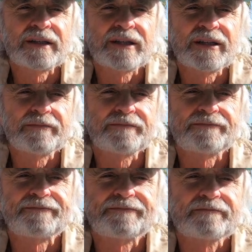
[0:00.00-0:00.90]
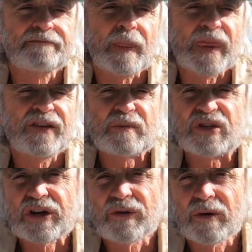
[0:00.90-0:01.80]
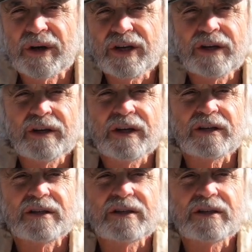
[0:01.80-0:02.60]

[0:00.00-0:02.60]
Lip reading: It seems general opinion that